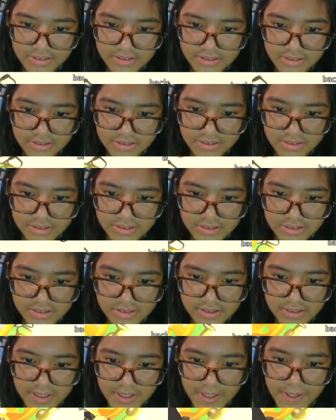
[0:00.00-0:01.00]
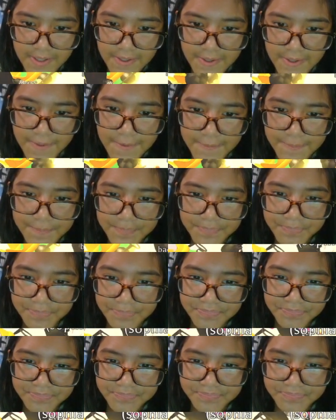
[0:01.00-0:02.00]

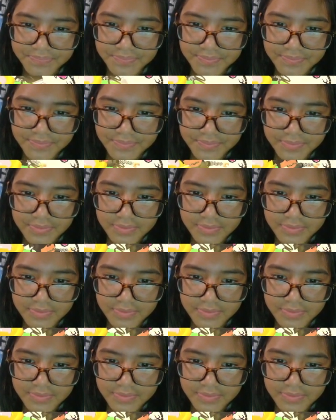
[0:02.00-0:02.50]
(no one is talking)